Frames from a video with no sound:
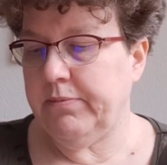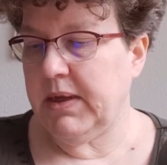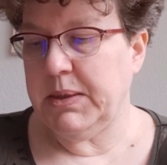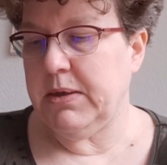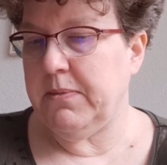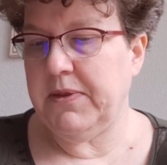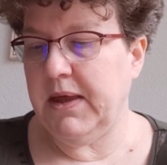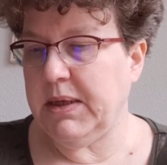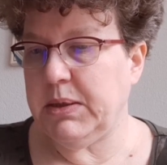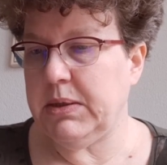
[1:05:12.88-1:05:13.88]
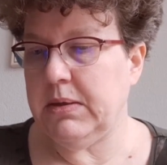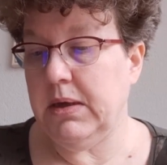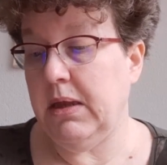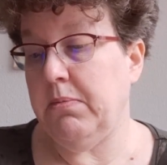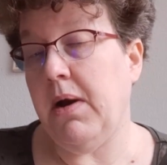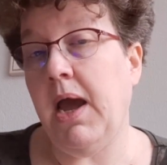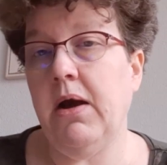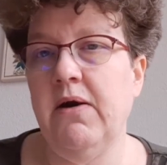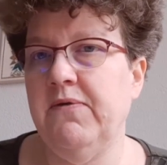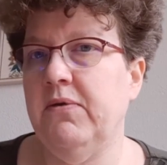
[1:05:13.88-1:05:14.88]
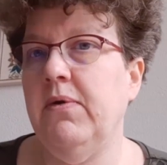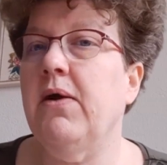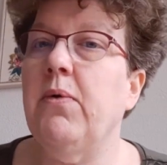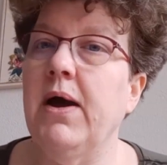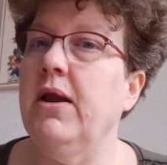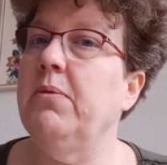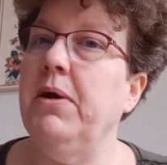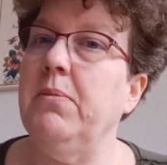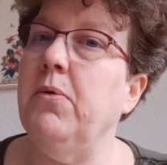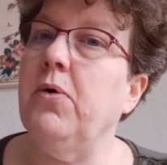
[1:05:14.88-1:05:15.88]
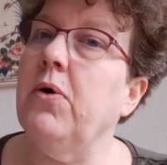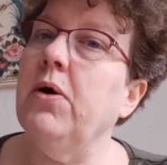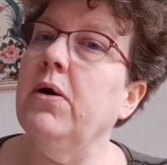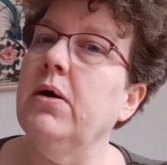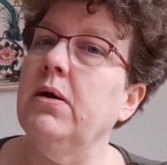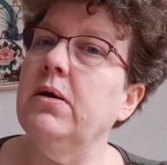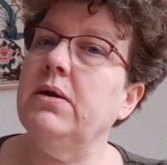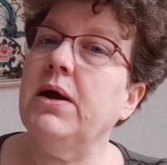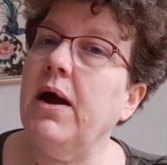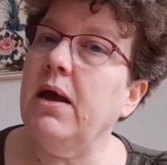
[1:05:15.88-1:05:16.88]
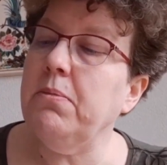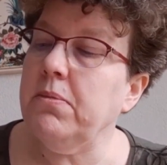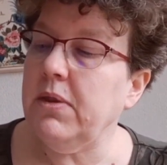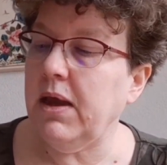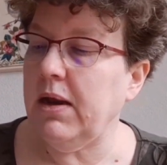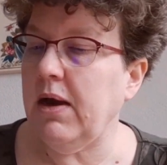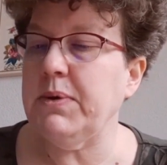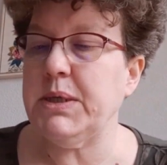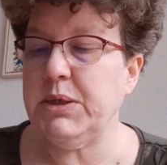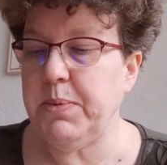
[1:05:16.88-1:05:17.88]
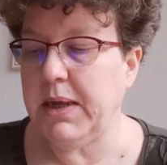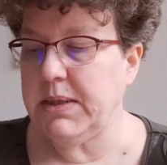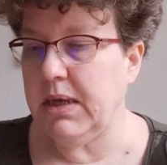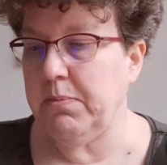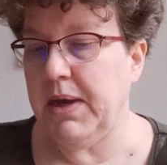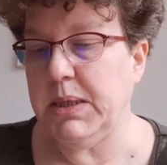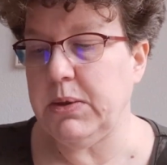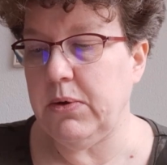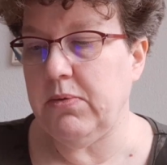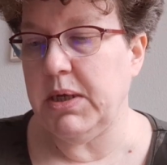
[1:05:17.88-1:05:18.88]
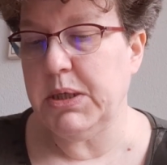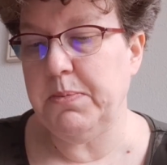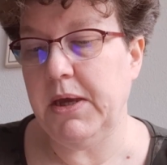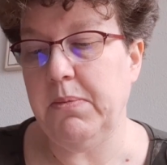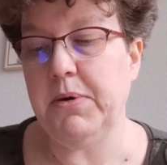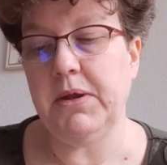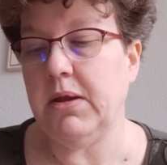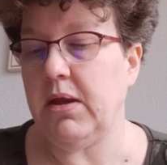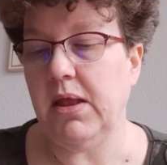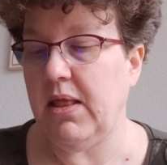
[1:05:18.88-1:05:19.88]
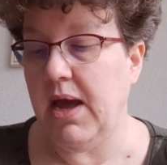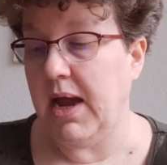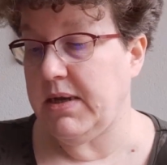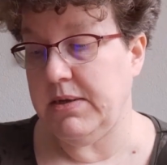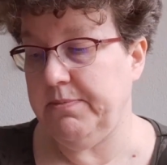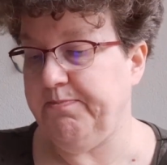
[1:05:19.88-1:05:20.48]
some things in my oven required a bit more time than I was expecting based on the recipe. But other than that,